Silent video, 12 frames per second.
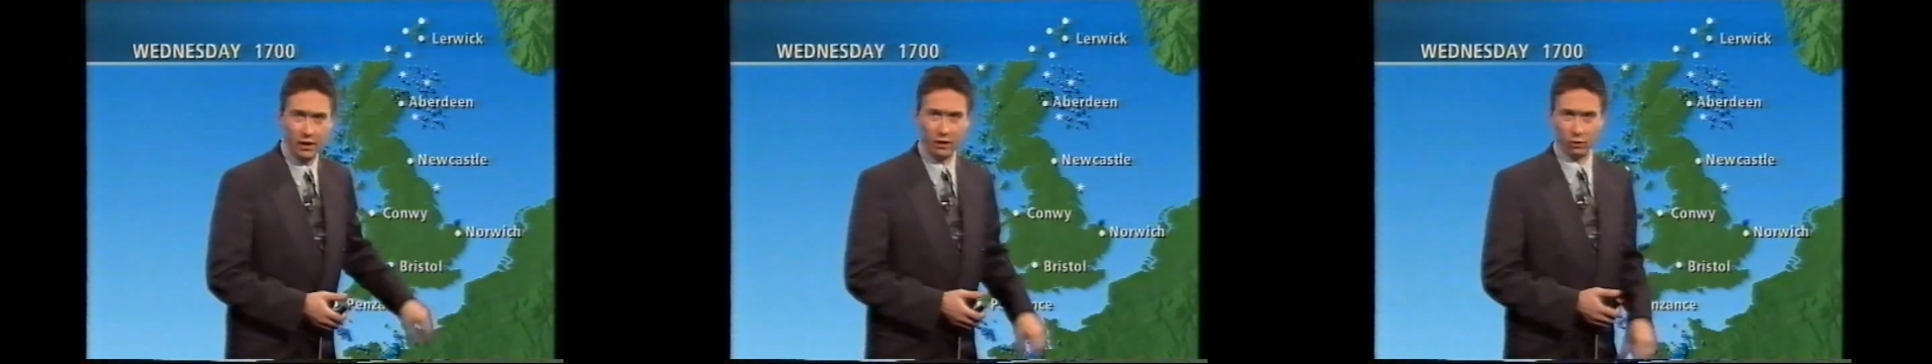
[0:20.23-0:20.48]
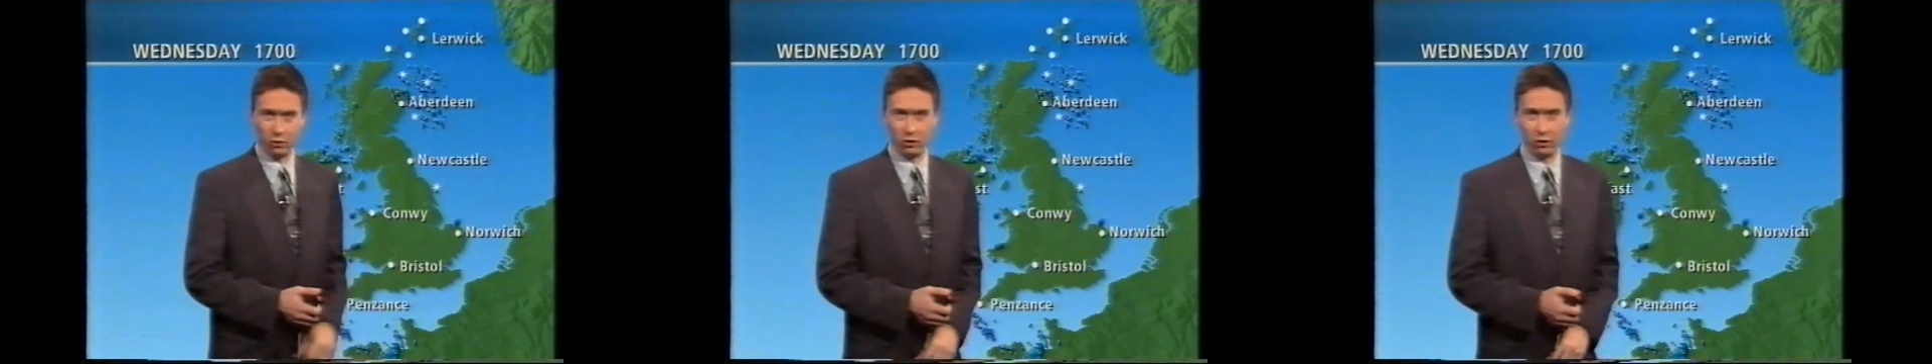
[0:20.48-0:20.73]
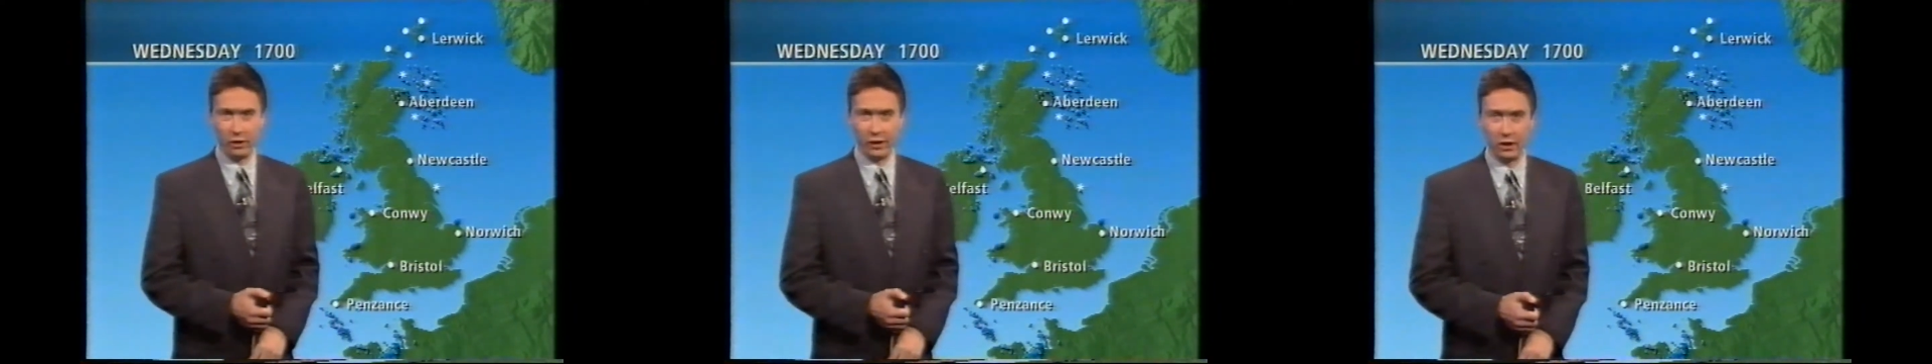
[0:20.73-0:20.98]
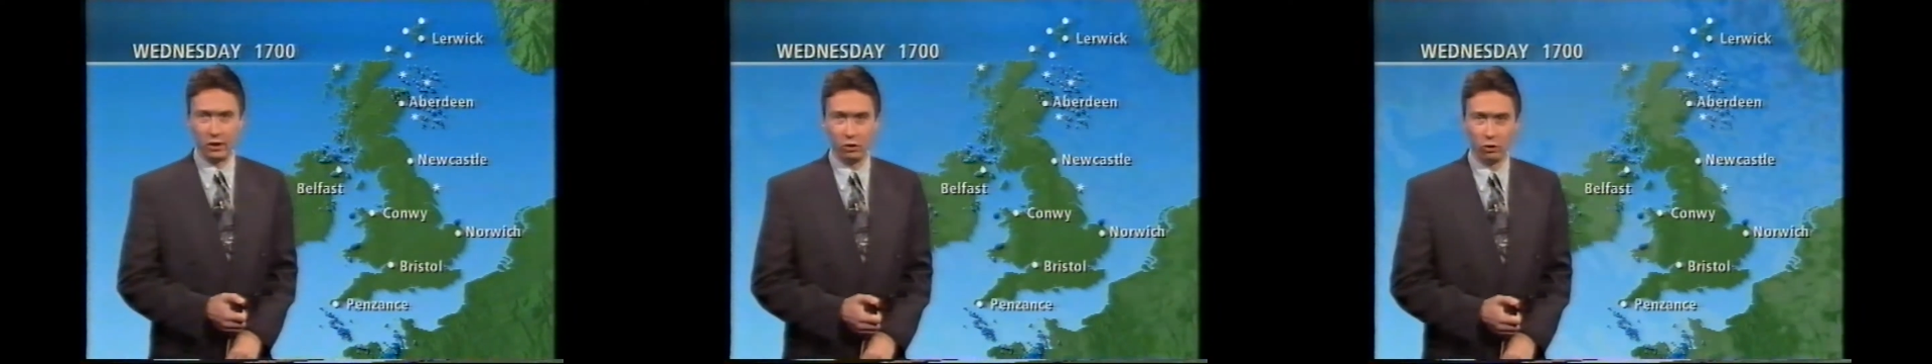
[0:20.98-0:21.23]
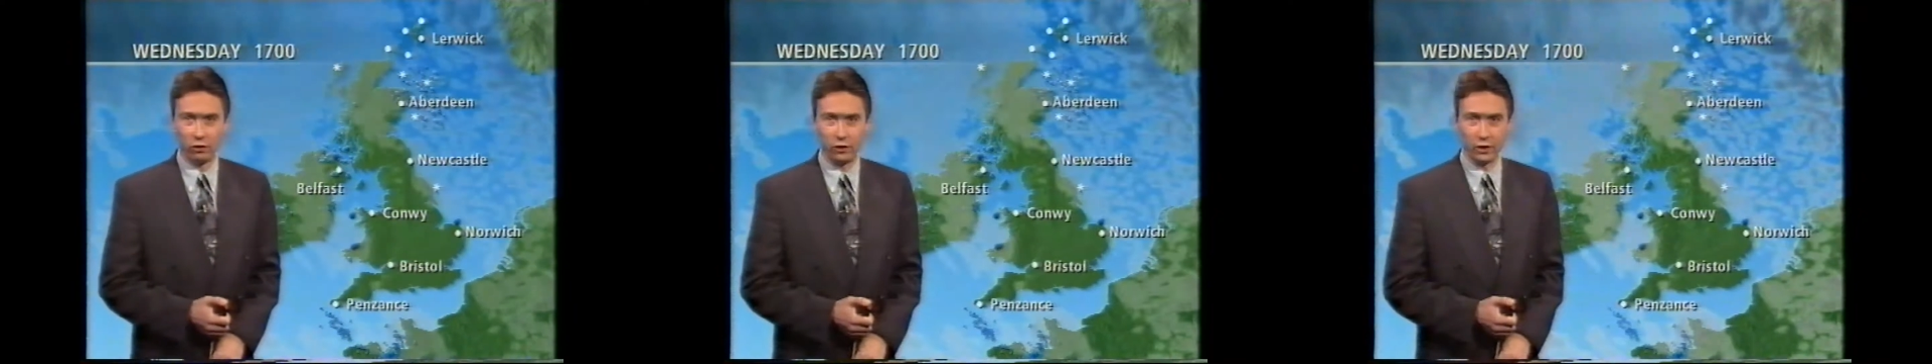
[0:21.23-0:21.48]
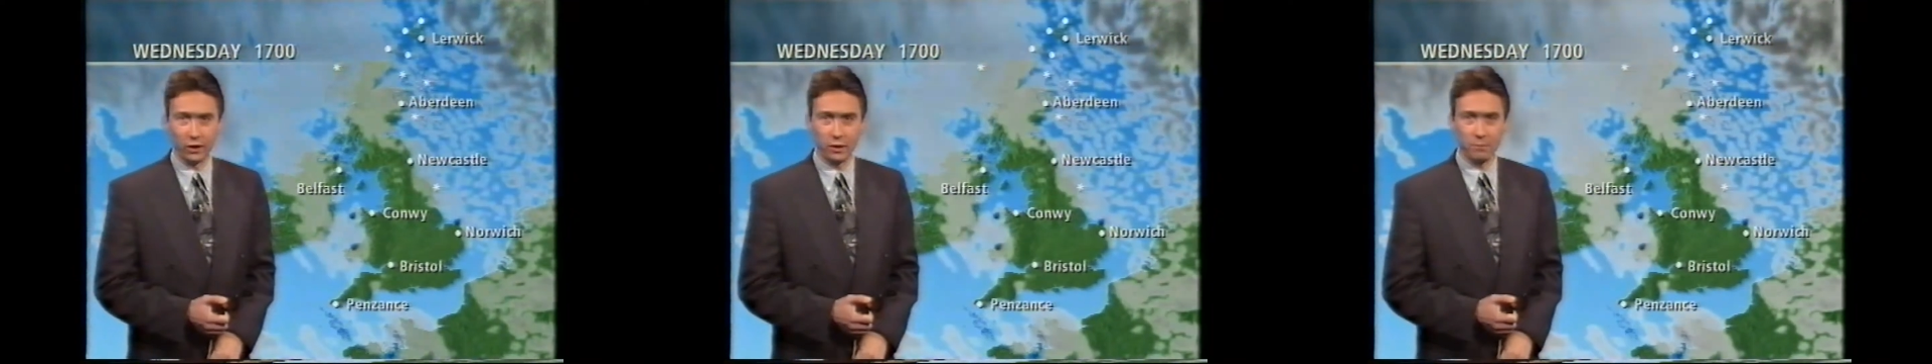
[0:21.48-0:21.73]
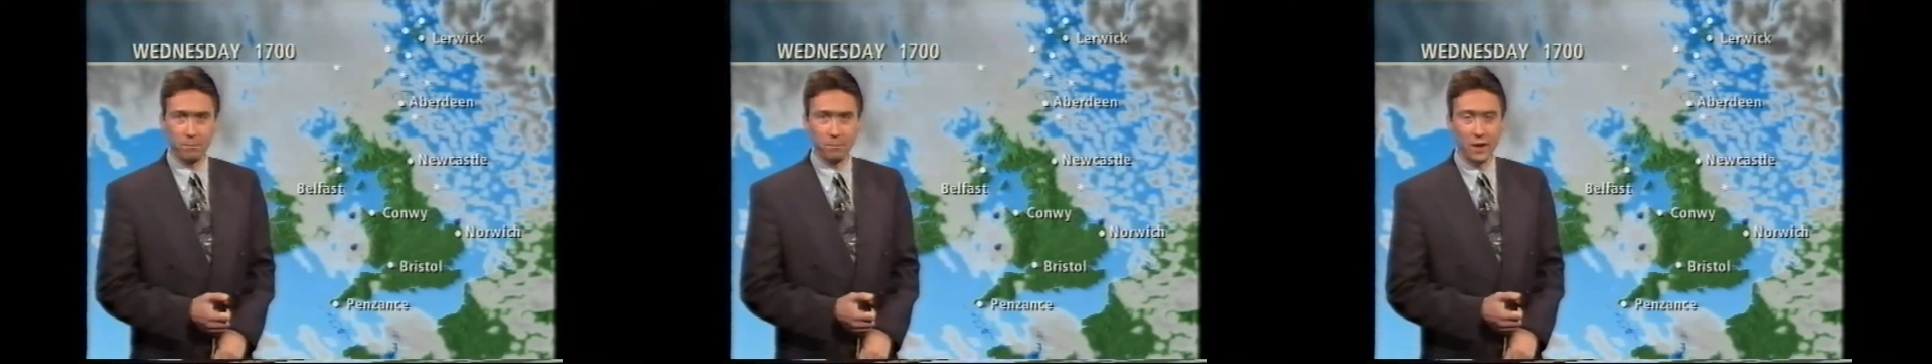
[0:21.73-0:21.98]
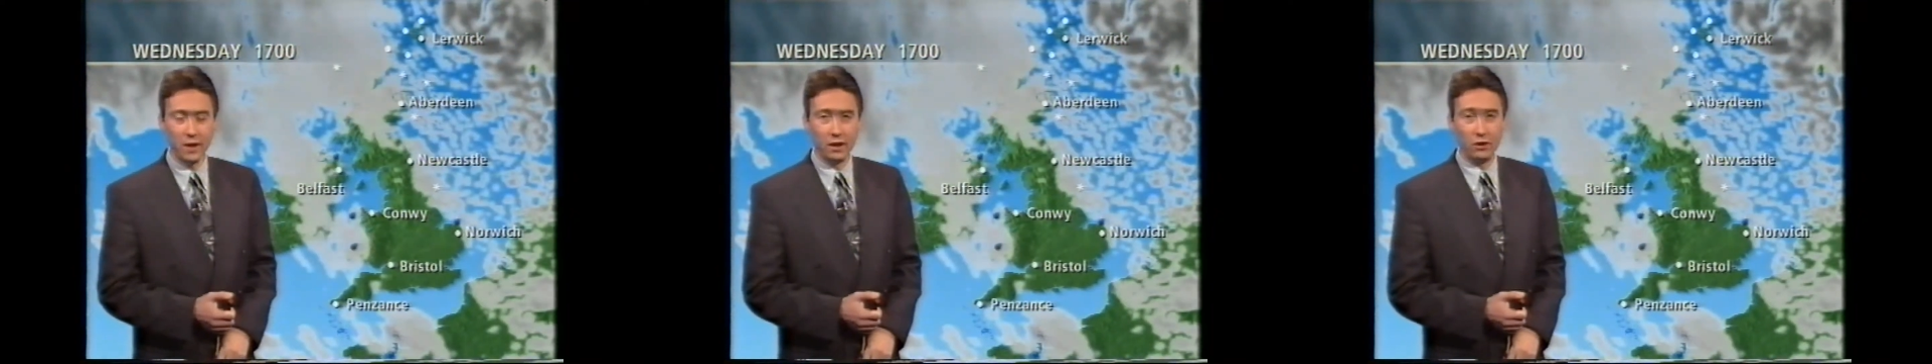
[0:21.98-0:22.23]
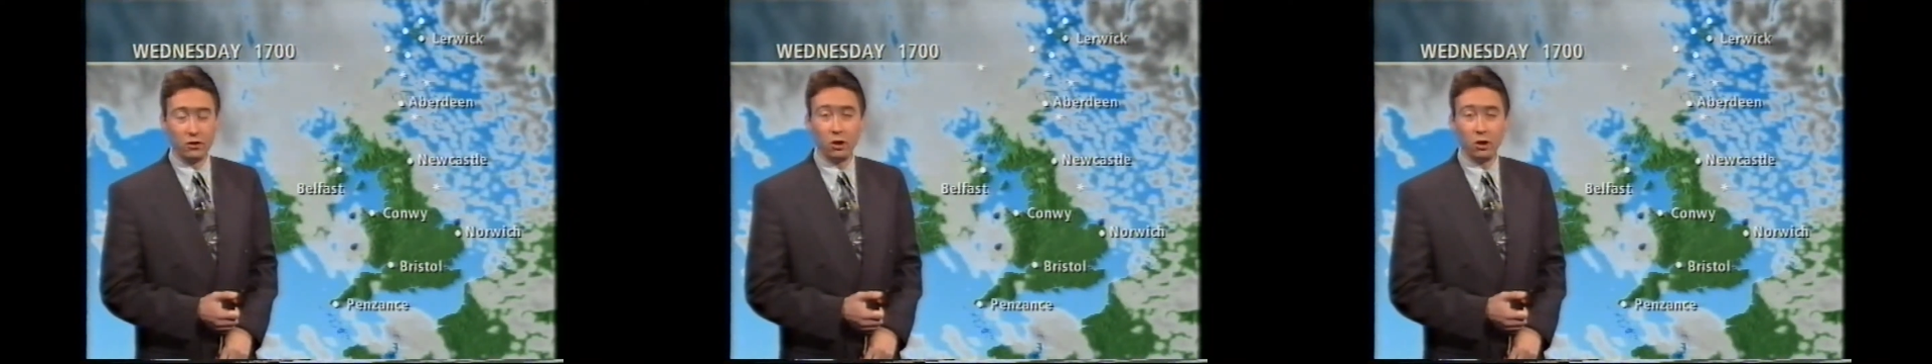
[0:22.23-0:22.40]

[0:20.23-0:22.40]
and also in Norfolk. There's